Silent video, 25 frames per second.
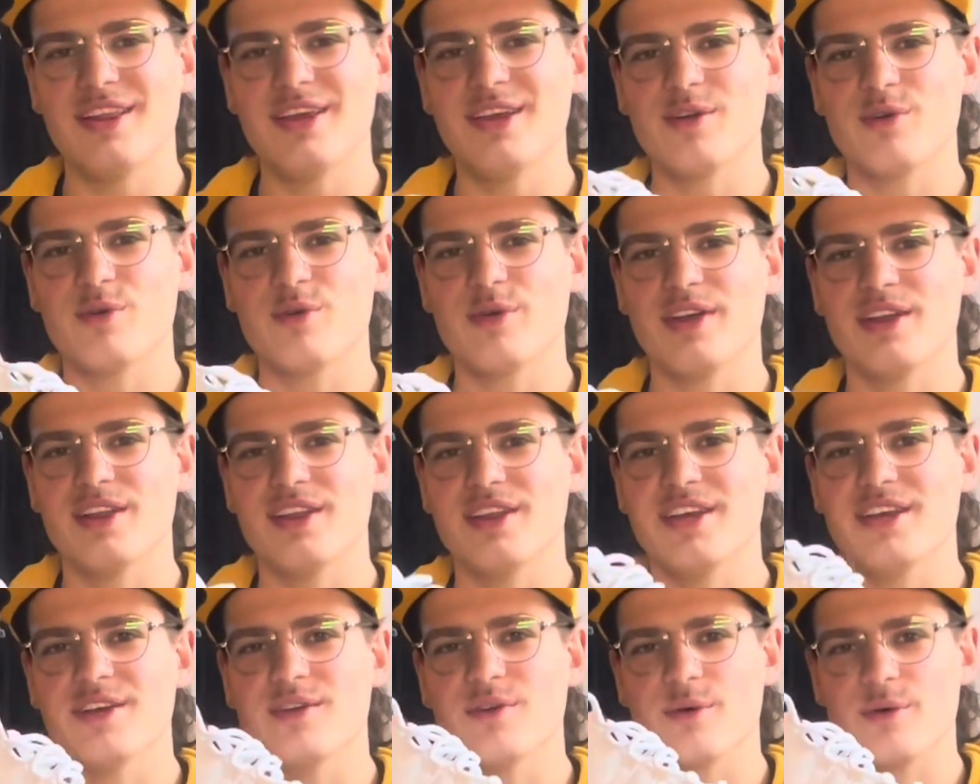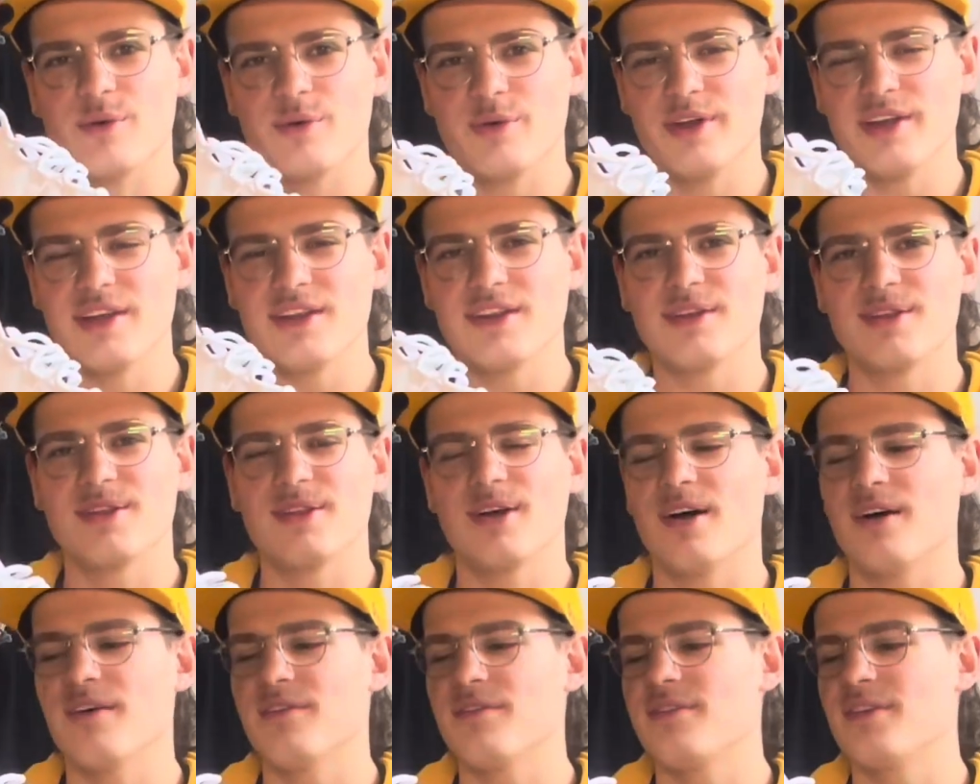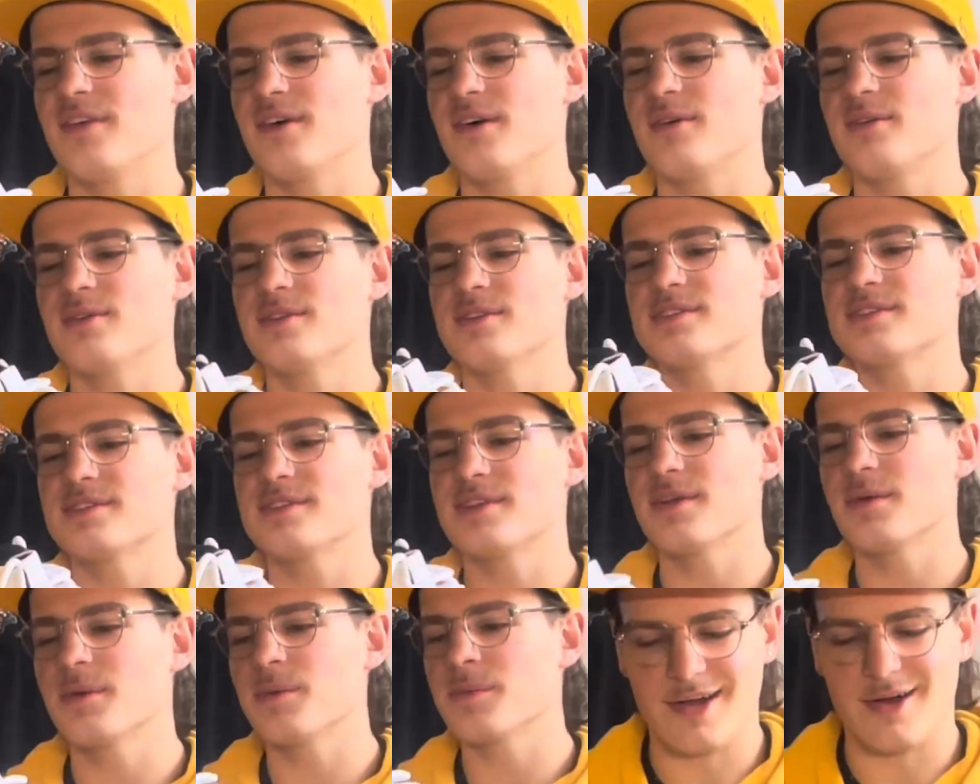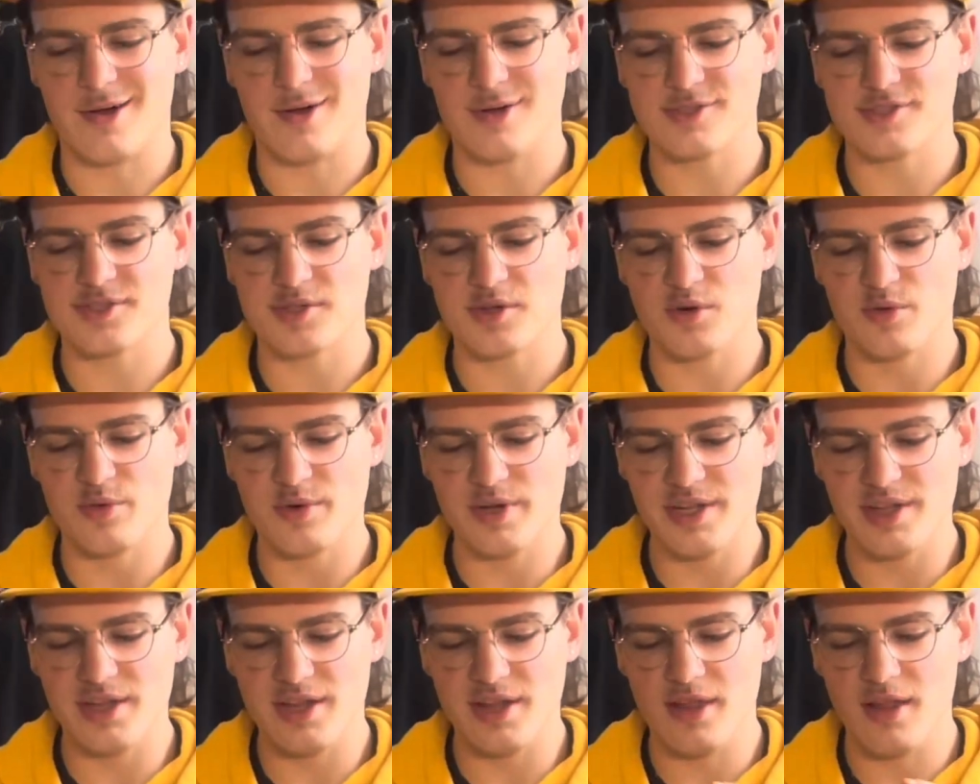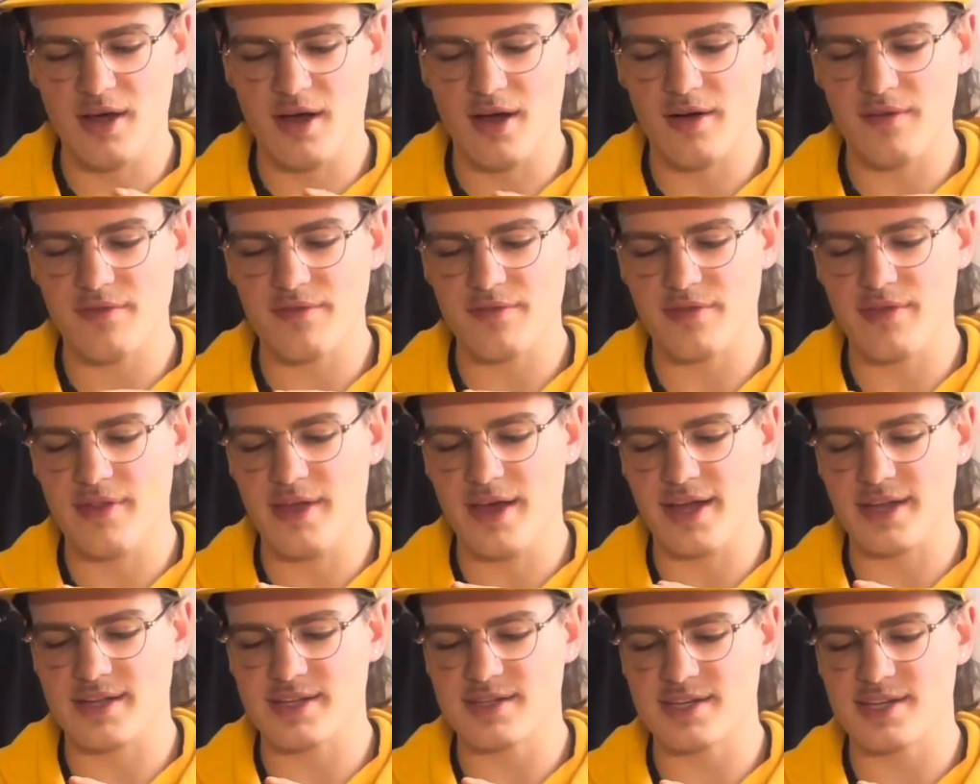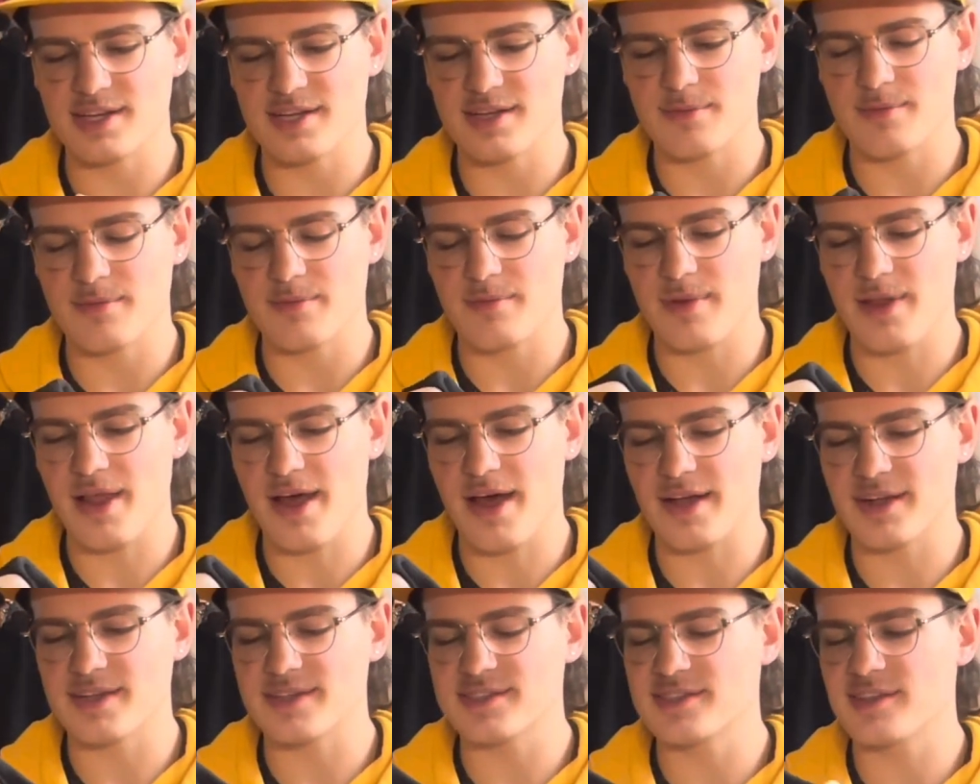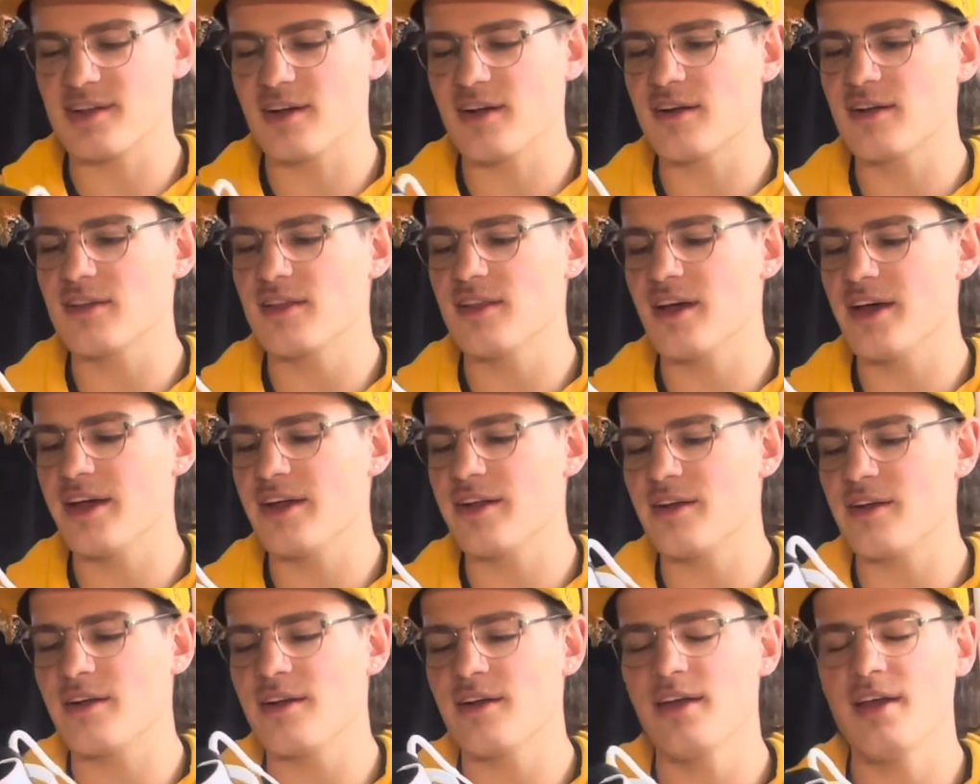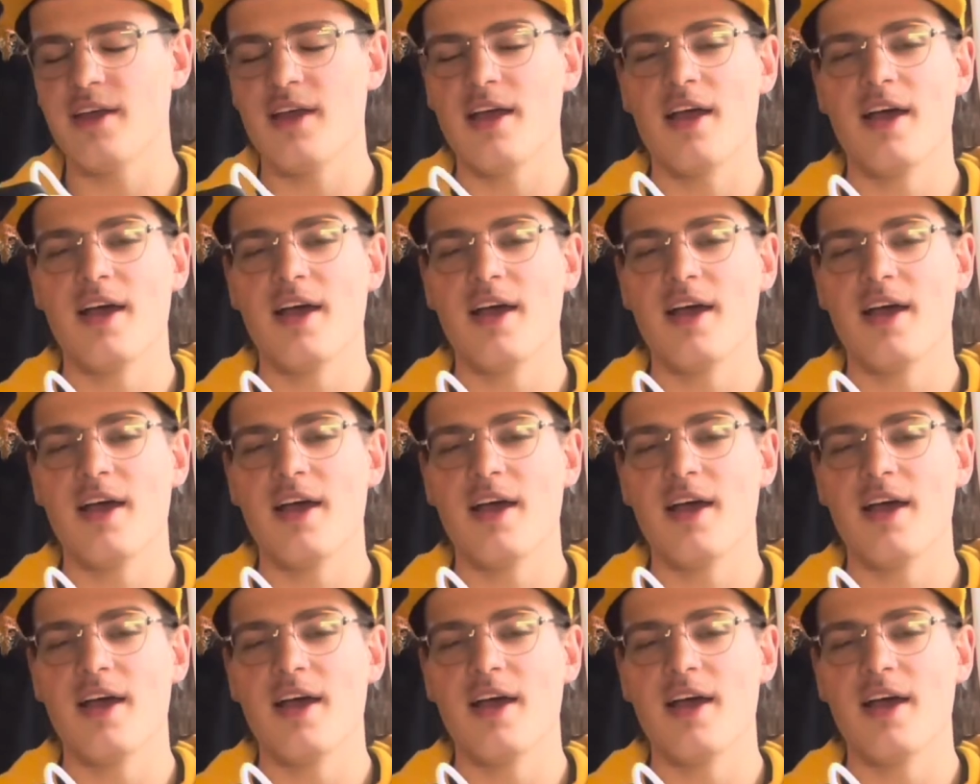really, really love those. I also really love that black sock liner.